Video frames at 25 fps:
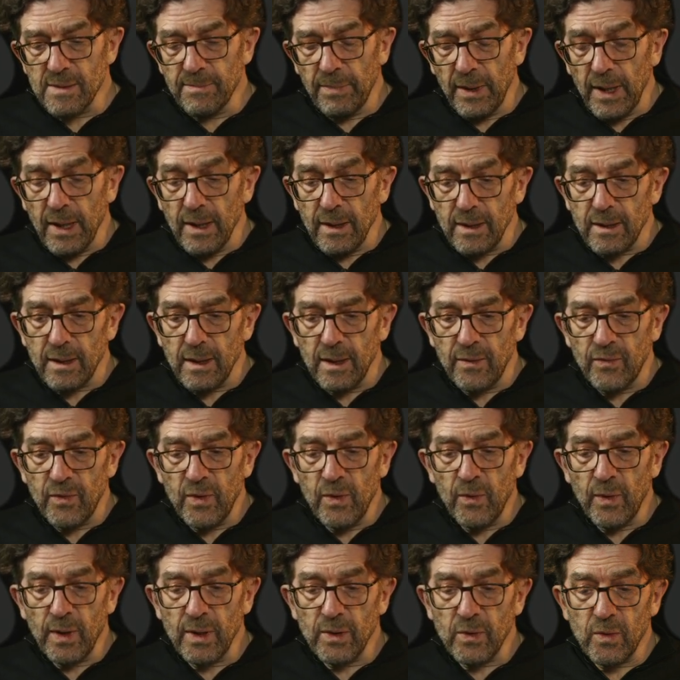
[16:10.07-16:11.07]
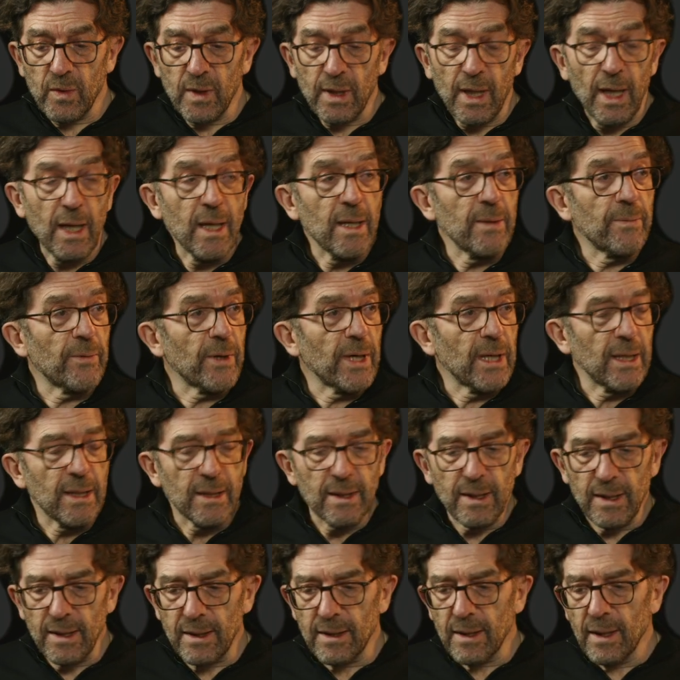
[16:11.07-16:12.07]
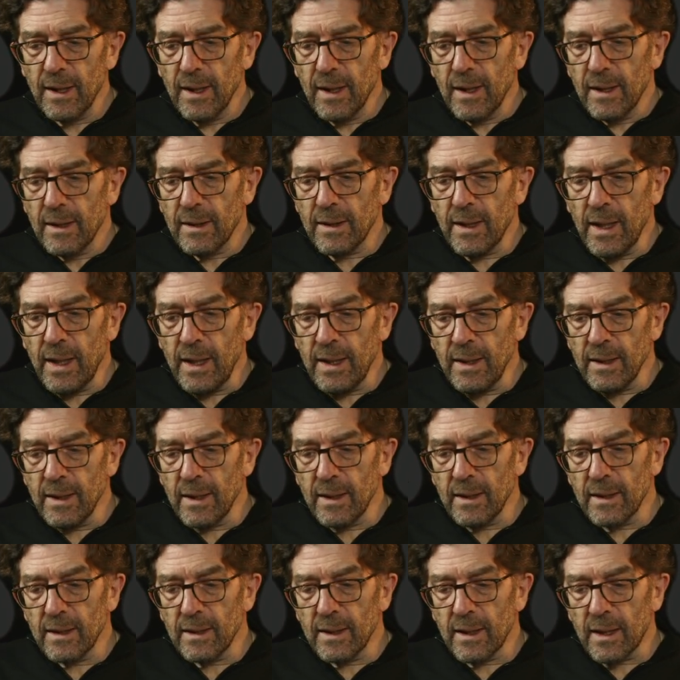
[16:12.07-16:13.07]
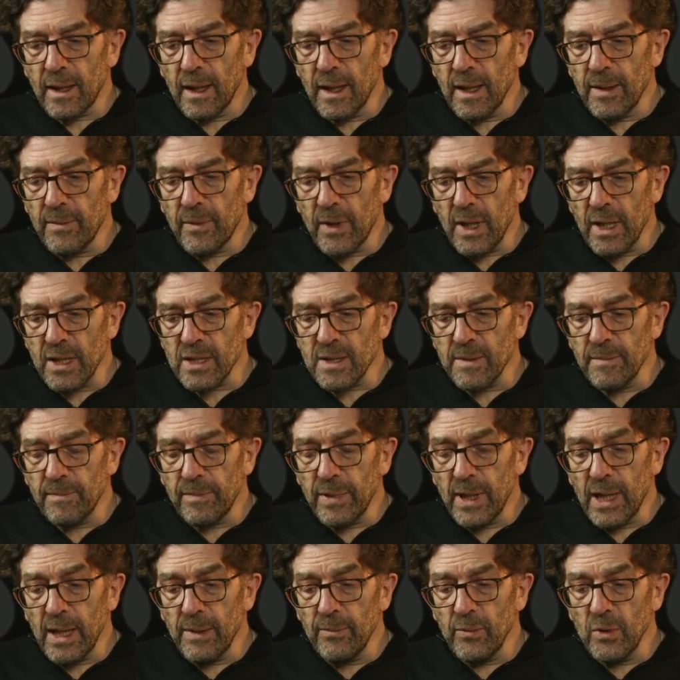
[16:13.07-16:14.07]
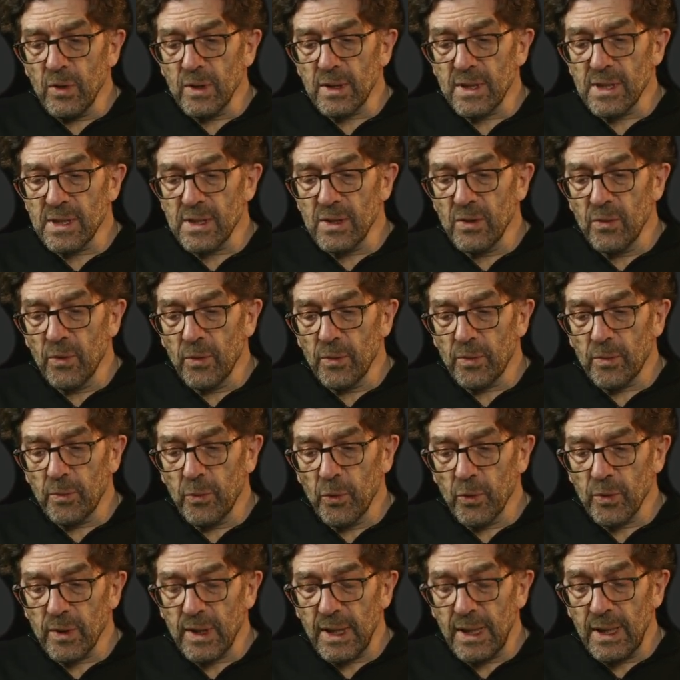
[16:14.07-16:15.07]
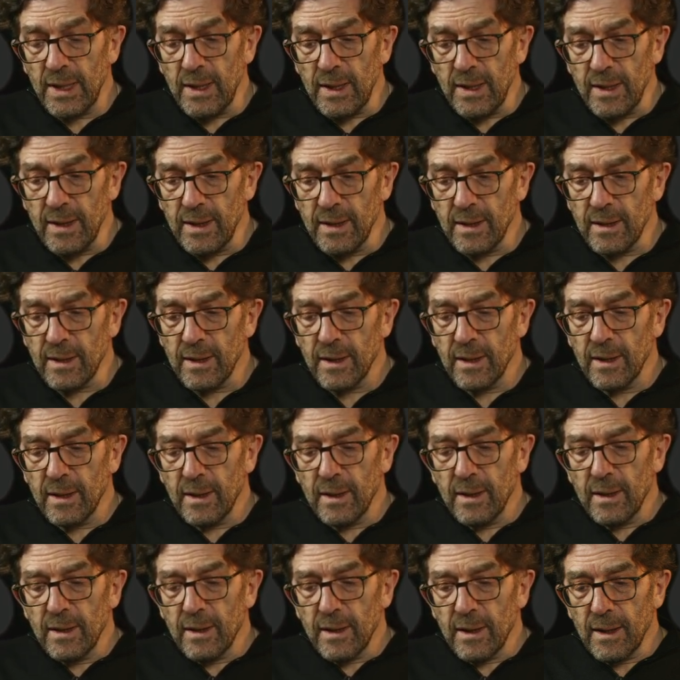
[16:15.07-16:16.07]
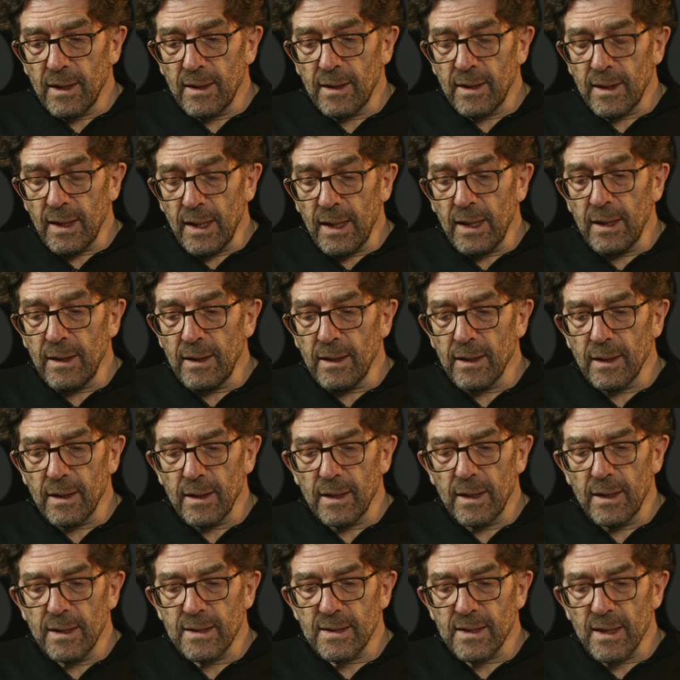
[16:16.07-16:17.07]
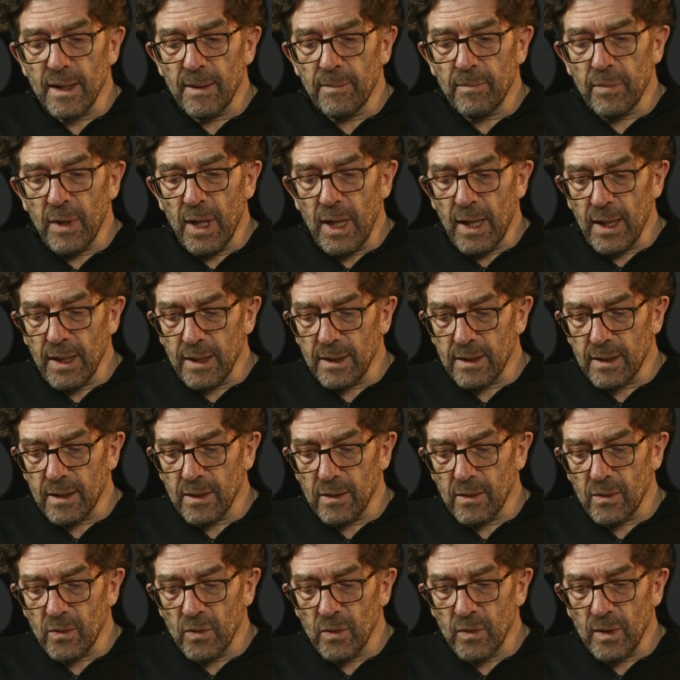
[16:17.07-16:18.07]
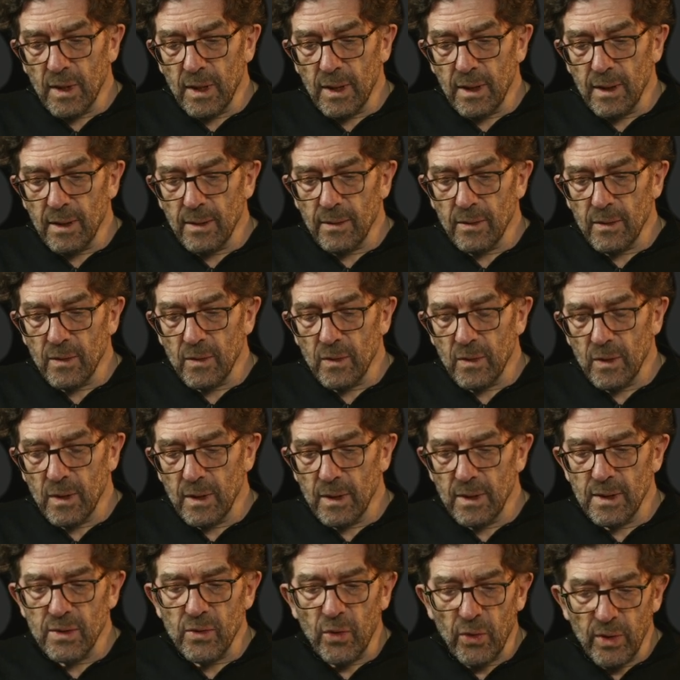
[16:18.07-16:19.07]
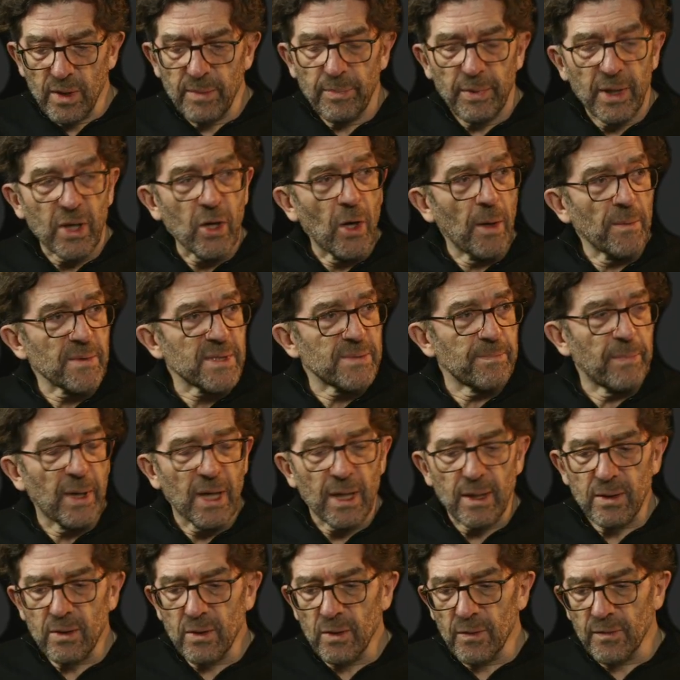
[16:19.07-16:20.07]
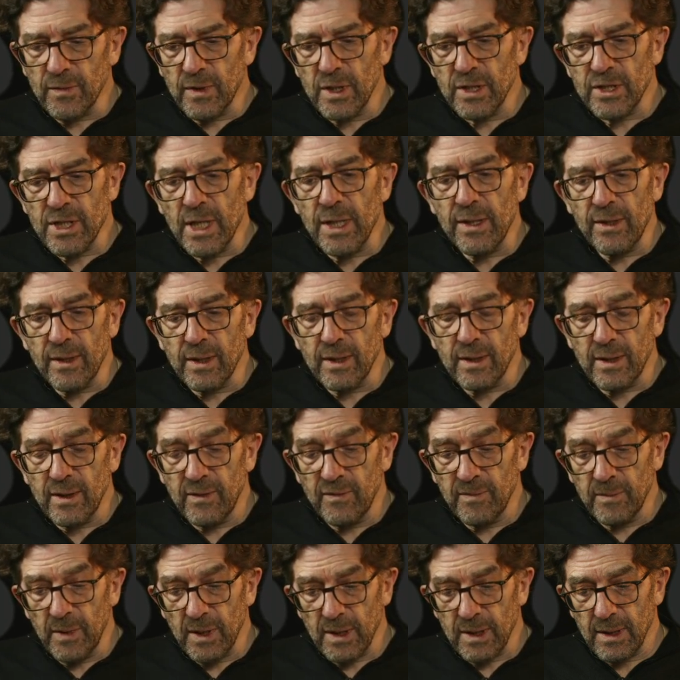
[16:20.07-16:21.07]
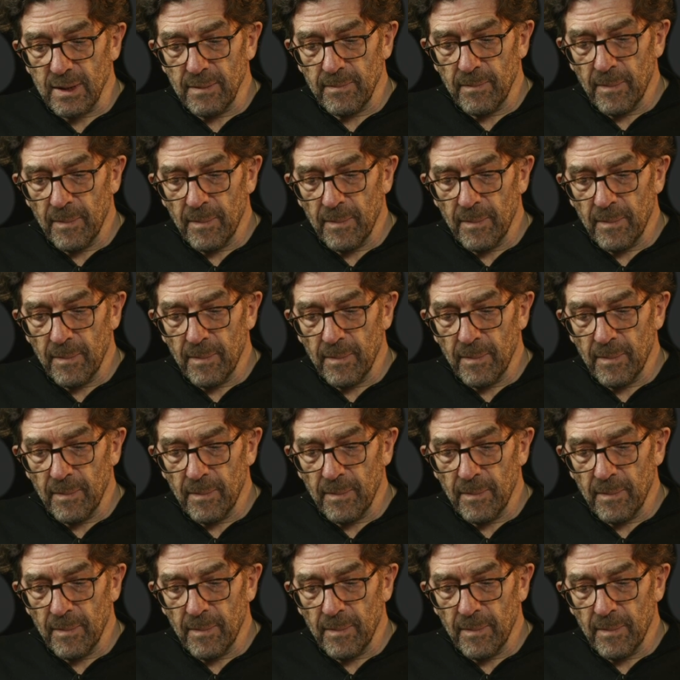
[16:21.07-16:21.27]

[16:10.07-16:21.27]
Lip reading: But if you want to calibrate it, then the calibration parameters you put in here, and then it's applied to it becomes part of the generative model.